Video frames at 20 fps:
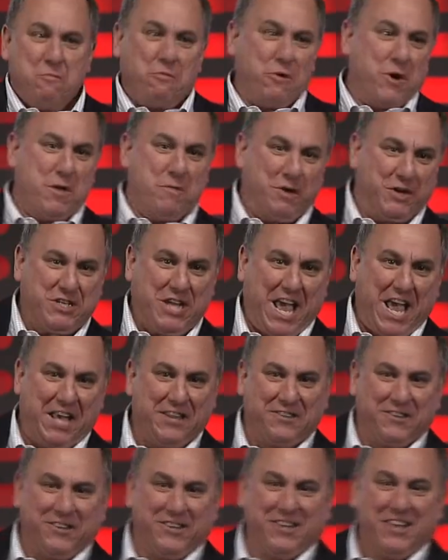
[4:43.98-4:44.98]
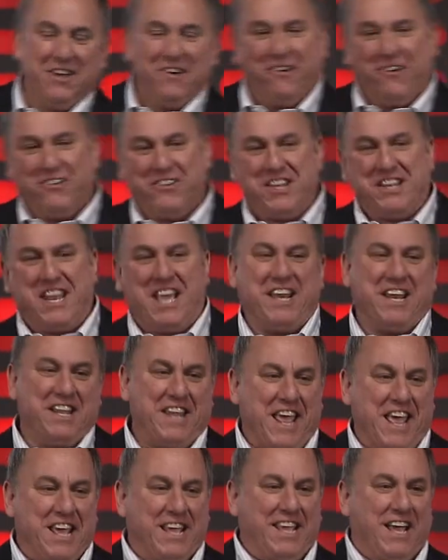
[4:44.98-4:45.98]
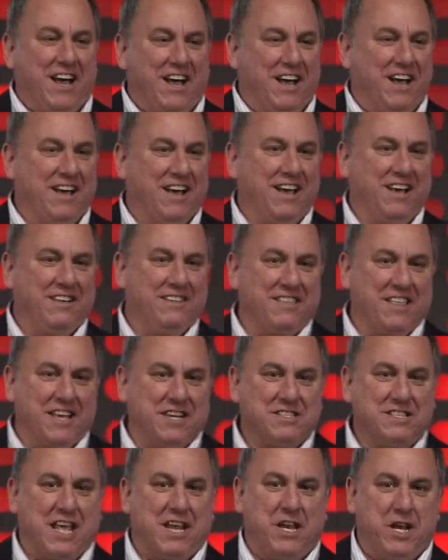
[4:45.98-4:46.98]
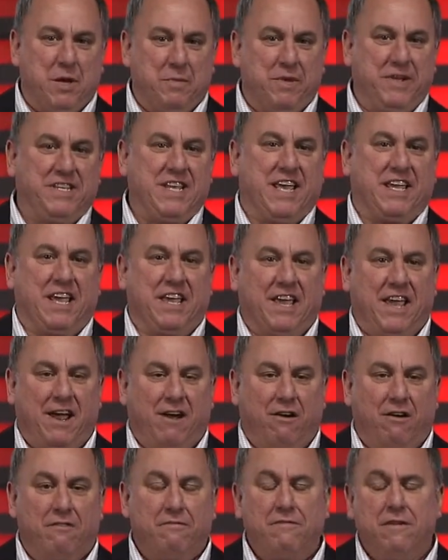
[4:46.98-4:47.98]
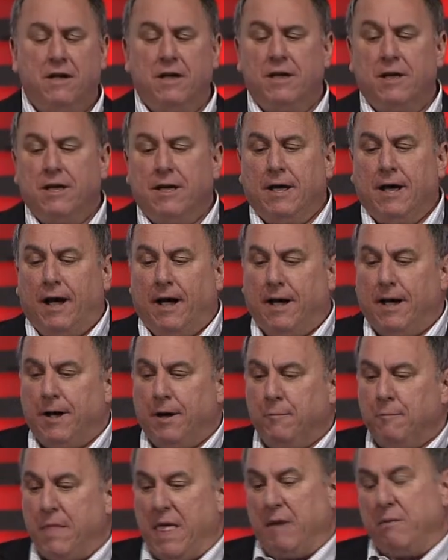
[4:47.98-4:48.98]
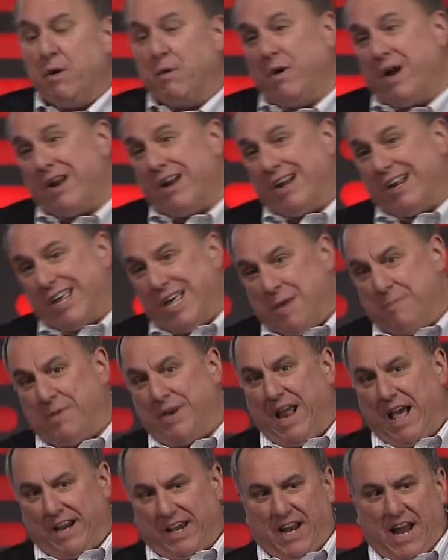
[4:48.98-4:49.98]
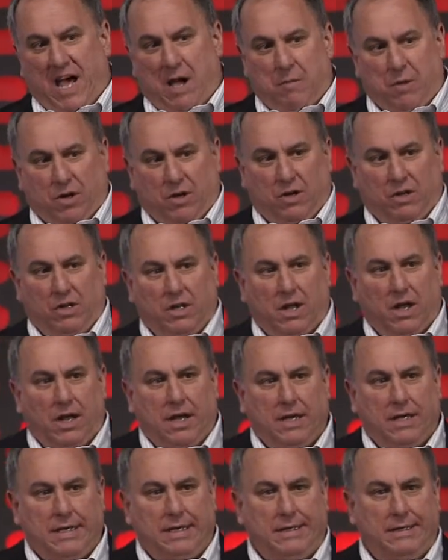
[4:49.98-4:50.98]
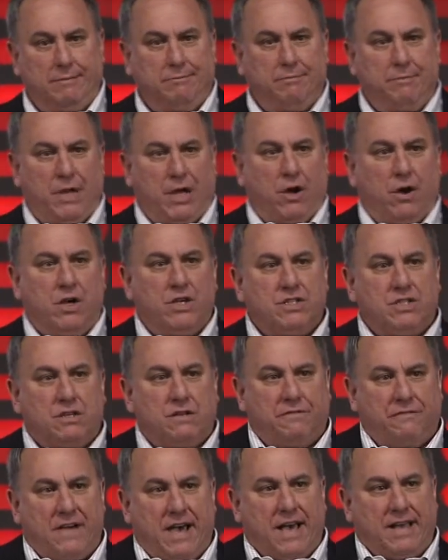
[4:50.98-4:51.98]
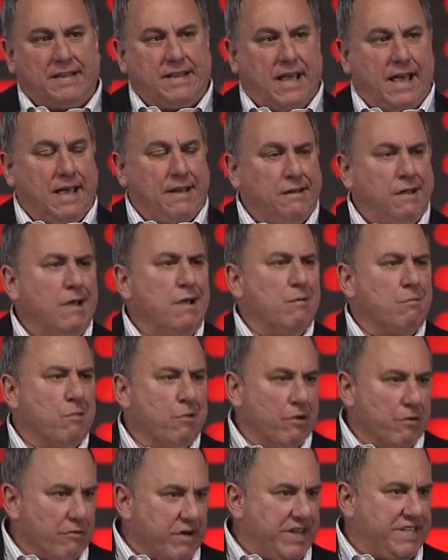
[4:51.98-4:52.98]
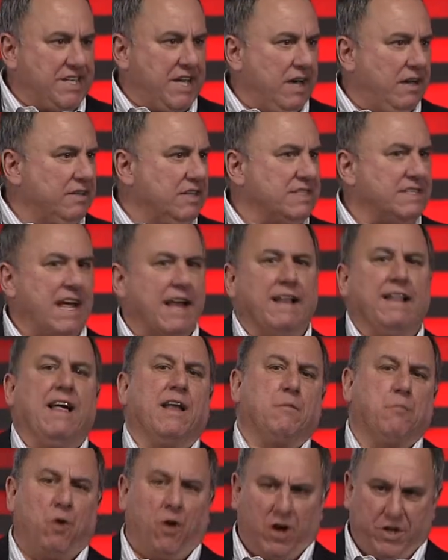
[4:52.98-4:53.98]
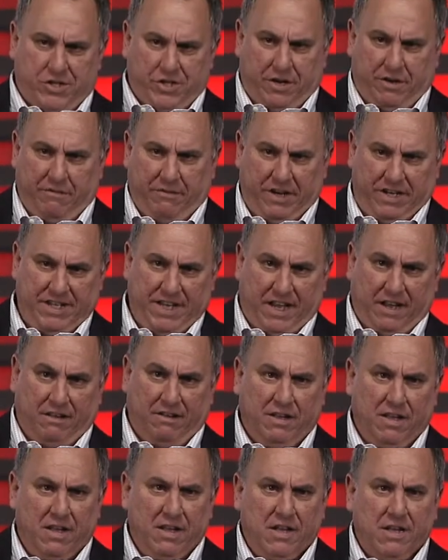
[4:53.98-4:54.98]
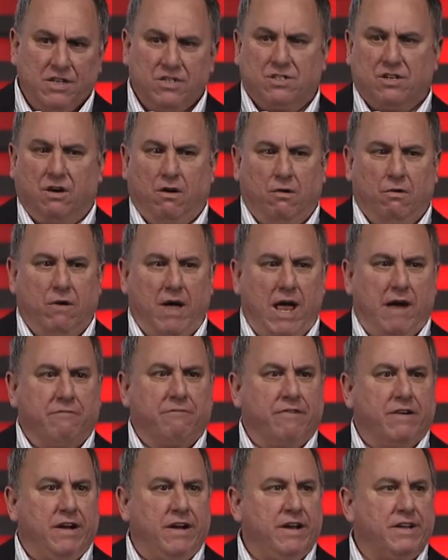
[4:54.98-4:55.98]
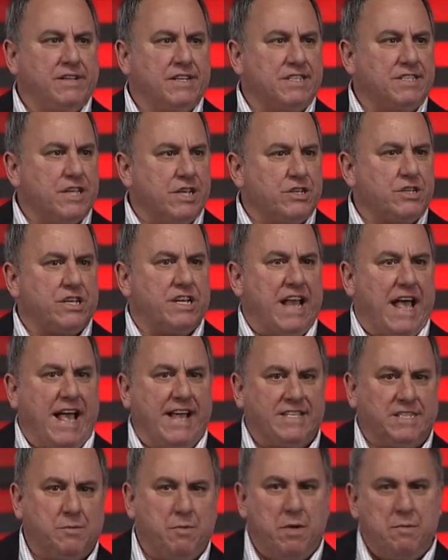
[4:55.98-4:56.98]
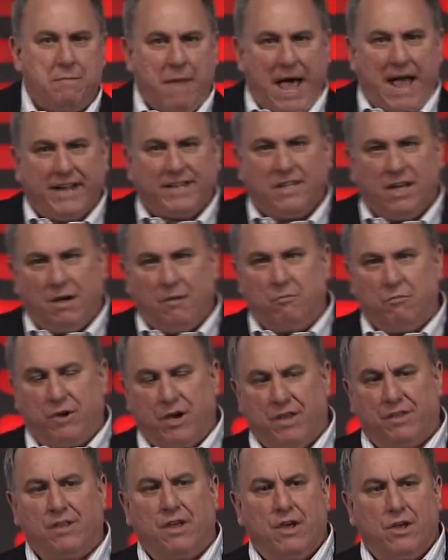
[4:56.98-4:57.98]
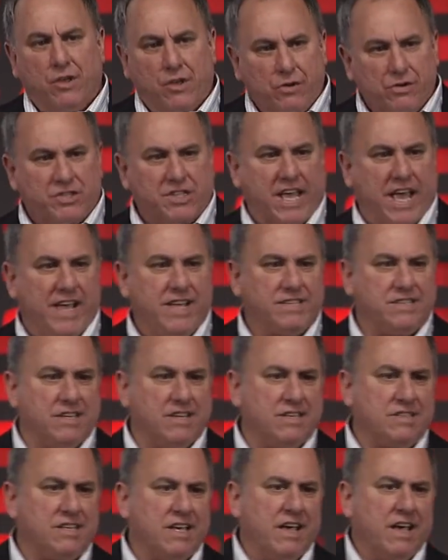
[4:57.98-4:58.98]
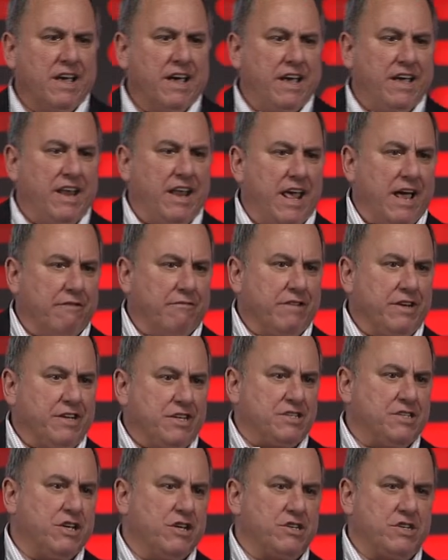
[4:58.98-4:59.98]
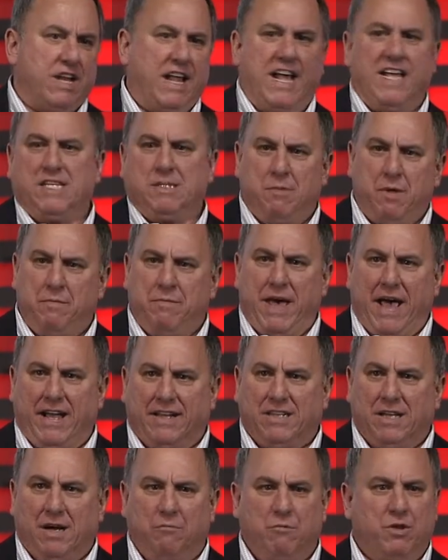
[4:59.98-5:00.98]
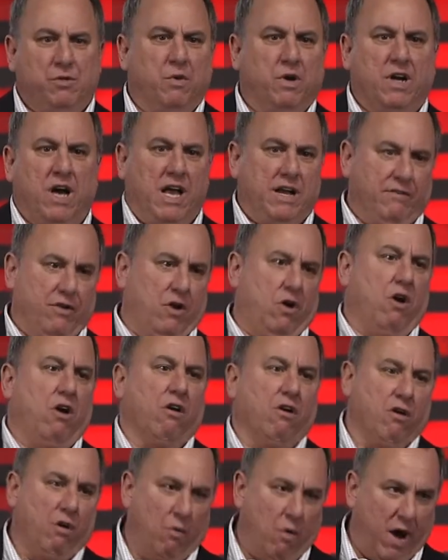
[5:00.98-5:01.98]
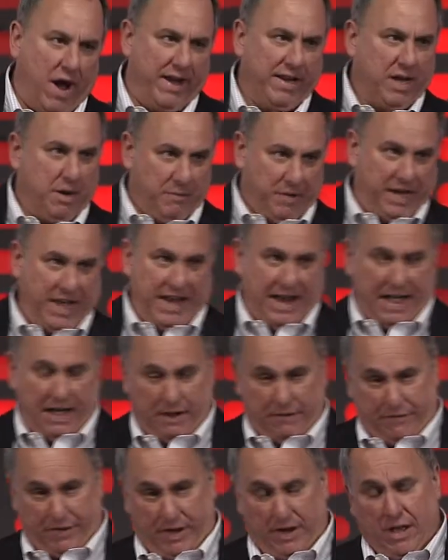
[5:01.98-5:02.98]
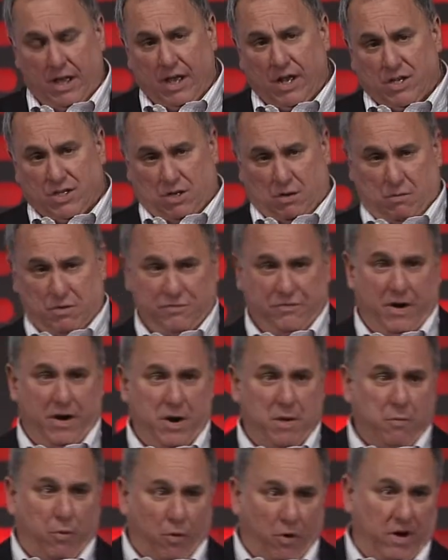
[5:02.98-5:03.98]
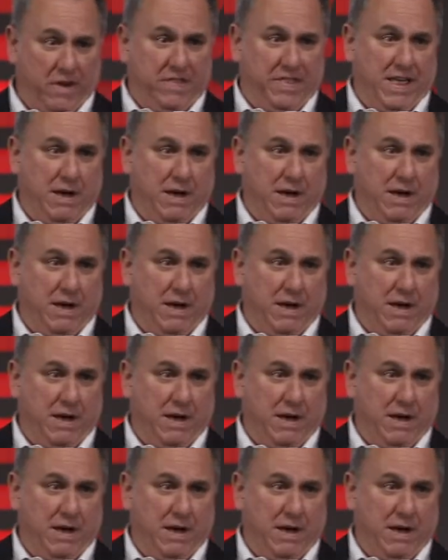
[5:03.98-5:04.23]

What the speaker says: pretty much handle all the day-to-day things that need to be taken care of. And we wanted to keep it economical because of the fact that we're in retail, there's not a lot of margin in retail. So every decision has to be backed up with use cases, and every decision has to be backed up with what kind of an ROI can we get out of it. So it was very important